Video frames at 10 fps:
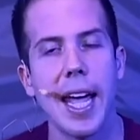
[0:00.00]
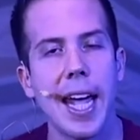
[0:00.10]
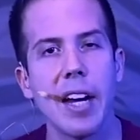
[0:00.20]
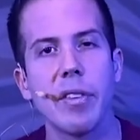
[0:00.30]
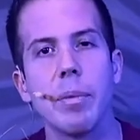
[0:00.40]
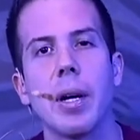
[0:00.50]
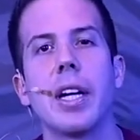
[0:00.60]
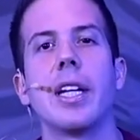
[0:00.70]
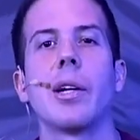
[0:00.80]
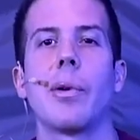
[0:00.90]

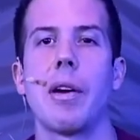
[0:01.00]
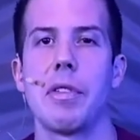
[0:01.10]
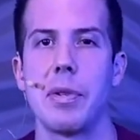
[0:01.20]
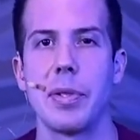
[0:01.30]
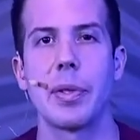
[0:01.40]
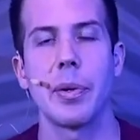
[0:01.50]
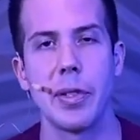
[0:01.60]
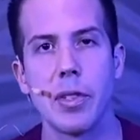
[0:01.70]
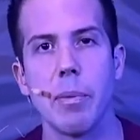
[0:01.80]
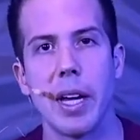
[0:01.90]
everybody around you is
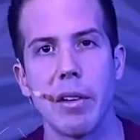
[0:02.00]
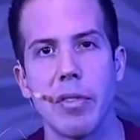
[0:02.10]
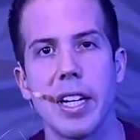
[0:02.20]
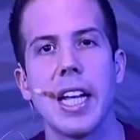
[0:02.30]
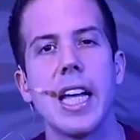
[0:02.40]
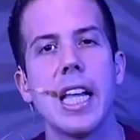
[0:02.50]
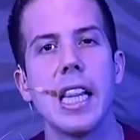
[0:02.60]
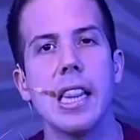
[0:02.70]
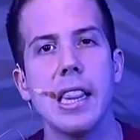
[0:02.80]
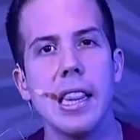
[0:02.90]
going to benefit.
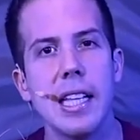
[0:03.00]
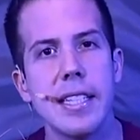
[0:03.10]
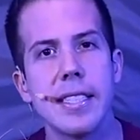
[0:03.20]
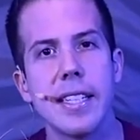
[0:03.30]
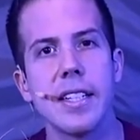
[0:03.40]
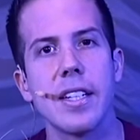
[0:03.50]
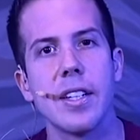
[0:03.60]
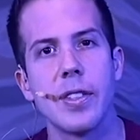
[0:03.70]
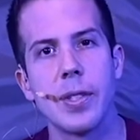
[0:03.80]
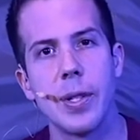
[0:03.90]

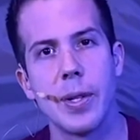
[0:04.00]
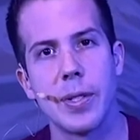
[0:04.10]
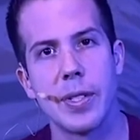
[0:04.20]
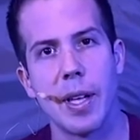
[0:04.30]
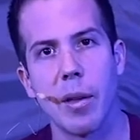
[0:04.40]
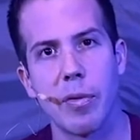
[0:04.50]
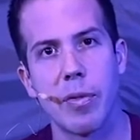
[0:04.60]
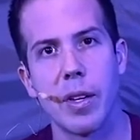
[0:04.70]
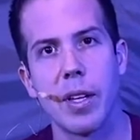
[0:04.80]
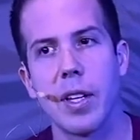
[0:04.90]
Listen to yourself.
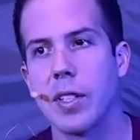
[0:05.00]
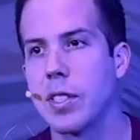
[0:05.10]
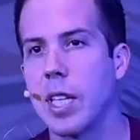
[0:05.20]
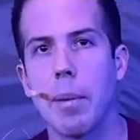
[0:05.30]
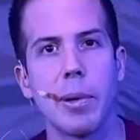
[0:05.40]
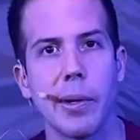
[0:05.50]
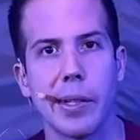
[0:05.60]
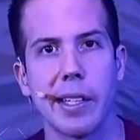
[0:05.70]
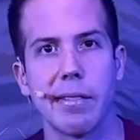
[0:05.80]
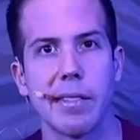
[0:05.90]
Stop
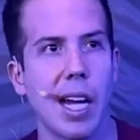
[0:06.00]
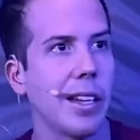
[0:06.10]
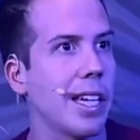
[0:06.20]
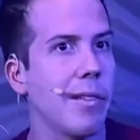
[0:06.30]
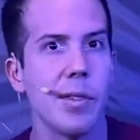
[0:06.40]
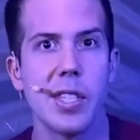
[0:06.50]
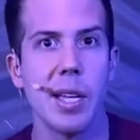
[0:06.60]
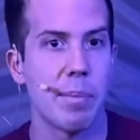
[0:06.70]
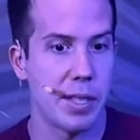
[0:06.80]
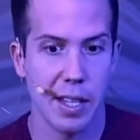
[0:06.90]
looking. I'll give you
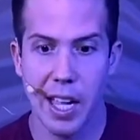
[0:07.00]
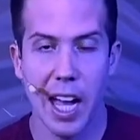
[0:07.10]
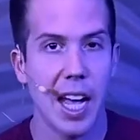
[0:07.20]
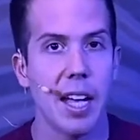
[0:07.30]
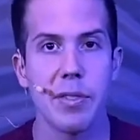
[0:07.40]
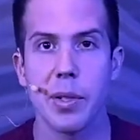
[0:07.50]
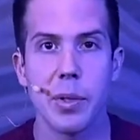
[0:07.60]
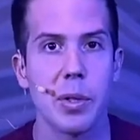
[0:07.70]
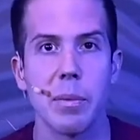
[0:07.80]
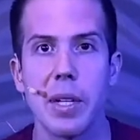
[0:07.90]
tips. I have
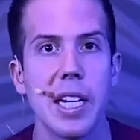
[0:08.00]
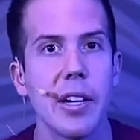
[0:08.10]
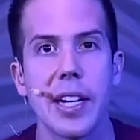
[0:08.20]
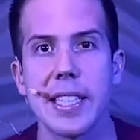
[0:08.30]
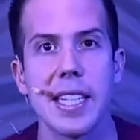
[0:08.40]
social media on a